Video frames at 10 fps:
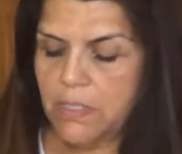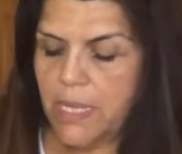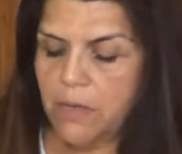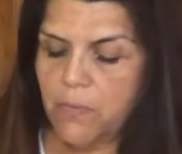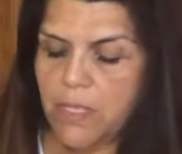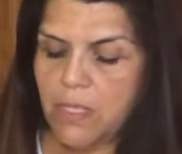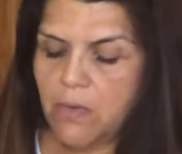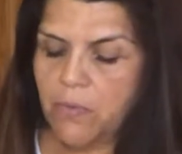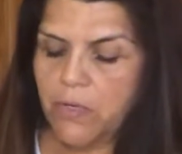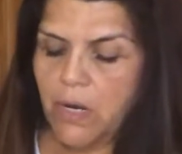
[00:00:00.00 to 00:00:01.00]
take with
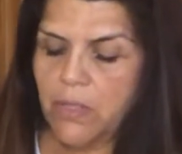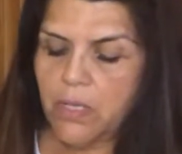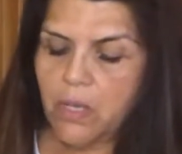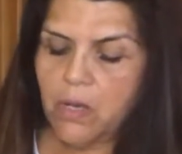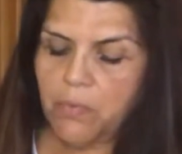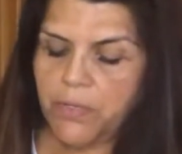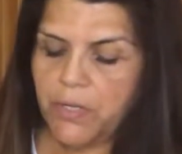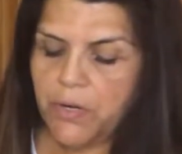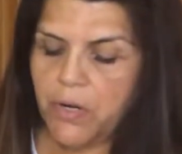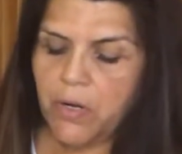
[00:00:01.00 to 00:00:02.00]
you when you're on the go, when
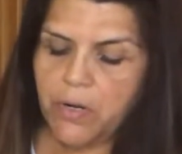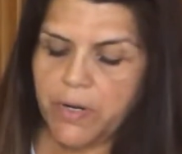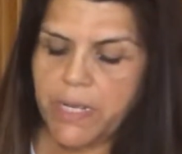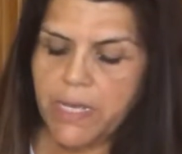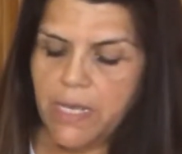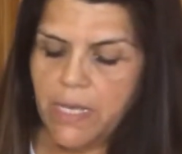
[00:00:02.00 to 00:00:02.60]
you're in a hurry,